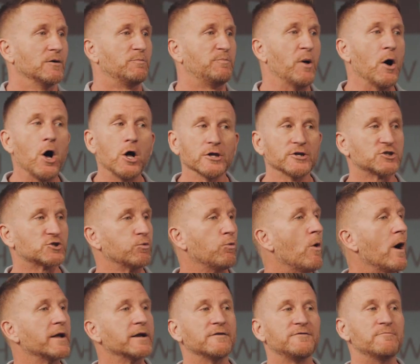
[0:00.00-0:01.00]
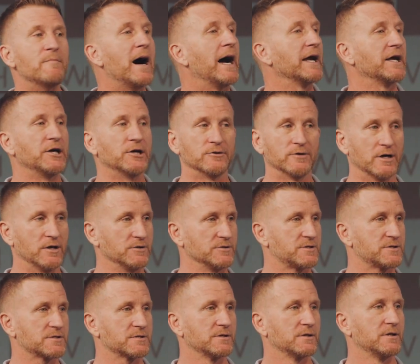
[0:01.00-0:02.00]
Paul is one of my
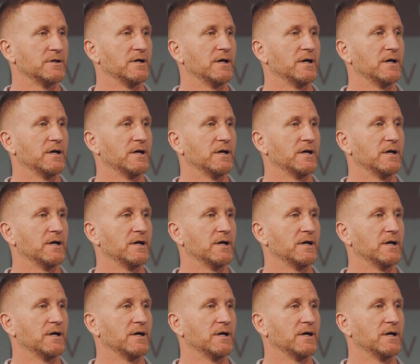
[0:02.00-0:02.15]
heroes.